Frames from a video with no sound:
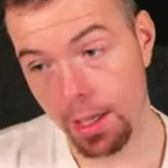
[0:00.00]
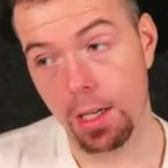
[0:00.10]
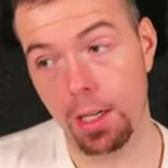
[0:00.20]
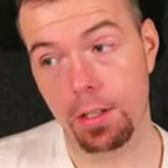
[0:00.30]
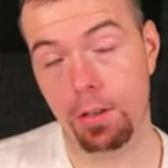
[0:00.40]

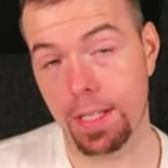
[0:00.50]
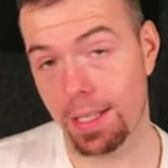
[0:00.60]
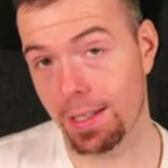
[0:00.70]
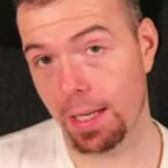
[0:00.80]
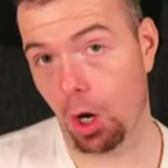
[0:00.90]
So this
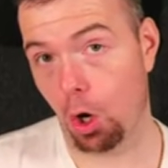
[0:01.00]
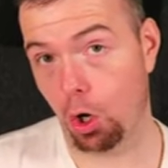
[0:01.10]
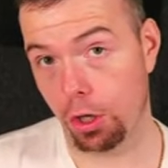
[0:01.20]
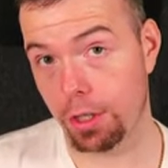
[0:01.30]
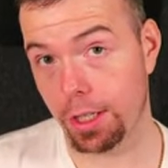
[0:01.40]
is nearly
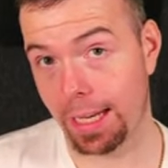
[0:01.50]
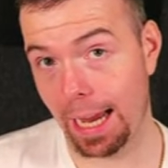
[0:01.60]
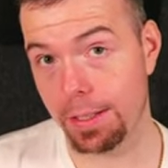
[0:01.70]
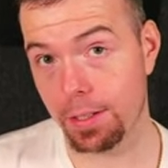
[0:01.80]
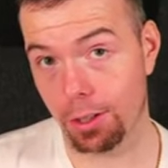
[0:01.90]

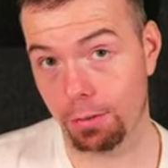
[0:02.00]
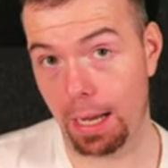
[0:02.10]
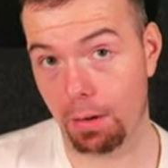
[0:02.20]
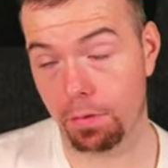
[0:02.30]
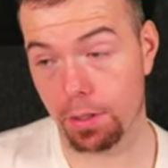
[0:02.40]
100k to do
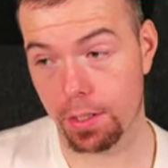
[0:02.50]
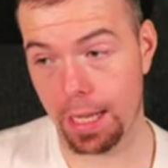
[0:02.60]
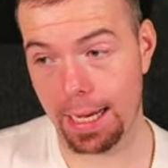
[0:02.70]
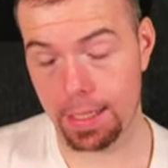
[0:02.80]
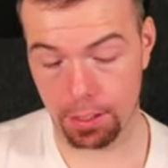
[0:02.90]
now for an
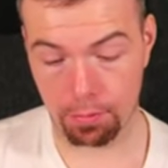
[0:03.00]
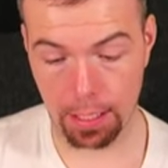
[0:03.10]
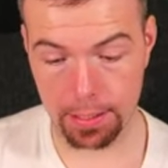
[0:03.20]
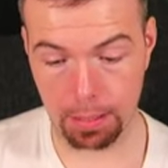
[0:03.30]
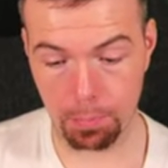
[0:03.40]
86
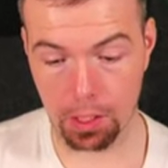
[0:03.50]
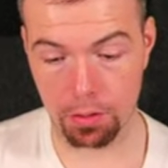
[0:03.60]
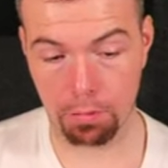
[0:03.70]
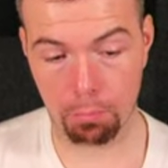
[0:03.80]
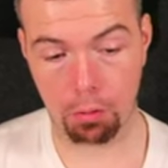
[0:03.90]
rated team because
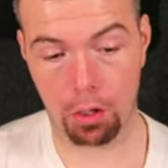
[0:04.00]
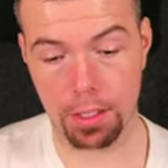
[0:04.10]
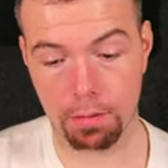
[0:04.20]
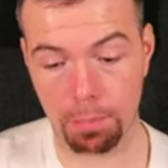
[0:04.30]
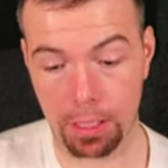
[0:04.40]
of the price,
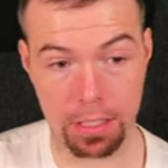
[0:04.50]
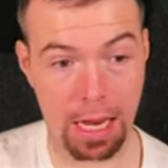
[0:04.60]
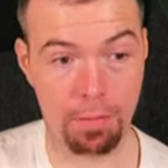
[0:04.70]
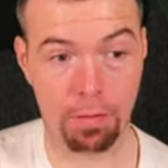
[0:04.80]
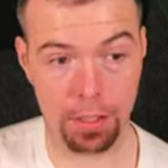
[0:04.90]
because
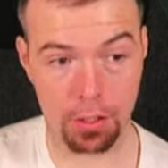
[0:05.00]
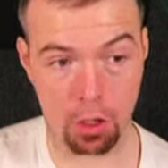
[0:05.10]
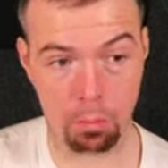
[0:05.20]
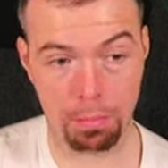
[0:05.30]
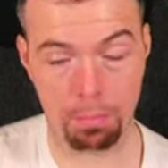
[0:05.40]
everything's gone
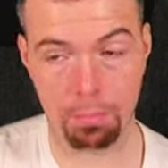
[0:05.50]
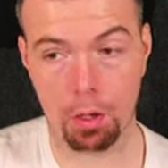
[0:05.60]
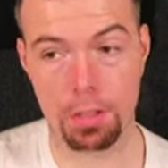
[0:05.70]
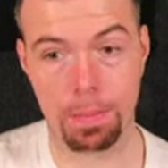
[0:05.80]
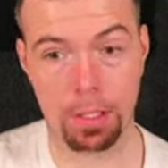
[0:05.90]
up in
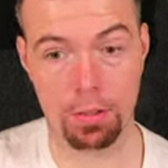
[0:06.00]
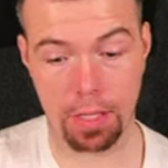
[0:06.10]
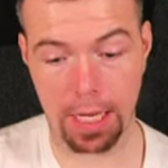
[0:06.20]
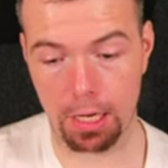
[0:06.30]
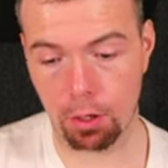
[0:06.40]
price because of the
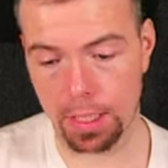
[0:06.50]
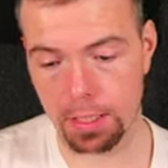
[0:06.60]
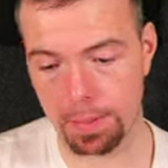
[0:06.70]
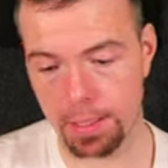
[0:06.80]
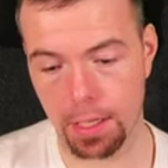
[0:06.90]
Hero
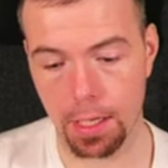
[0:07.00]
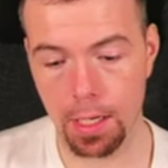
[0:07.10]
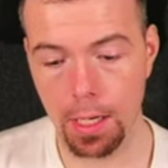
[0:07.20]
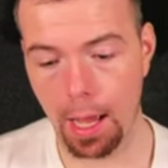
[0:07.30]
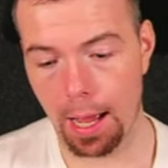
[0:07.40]
SBC.
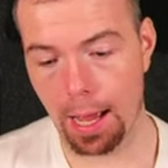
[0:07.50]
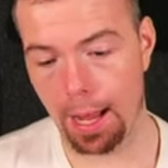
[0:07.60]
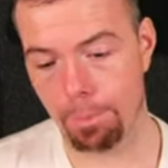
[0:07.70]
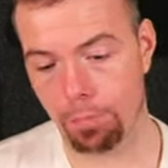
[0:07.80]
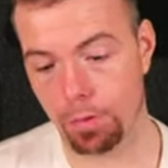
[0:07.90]

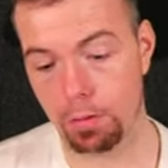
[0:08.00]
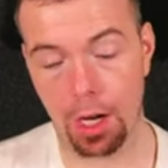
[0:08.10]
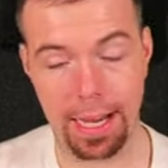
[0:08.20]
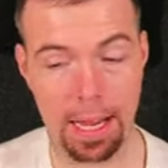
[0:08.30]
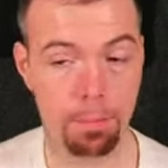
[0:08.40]

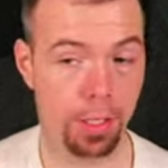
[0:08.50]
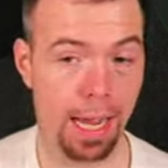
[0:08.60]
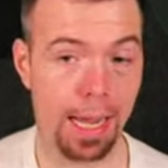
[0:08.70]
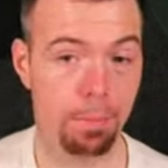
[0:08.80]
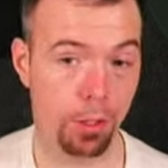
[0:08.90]

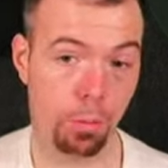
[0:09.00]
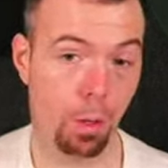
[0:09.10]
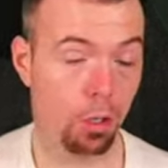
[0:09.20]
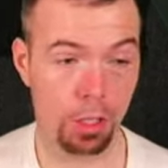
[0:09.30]
98.8, but you are looking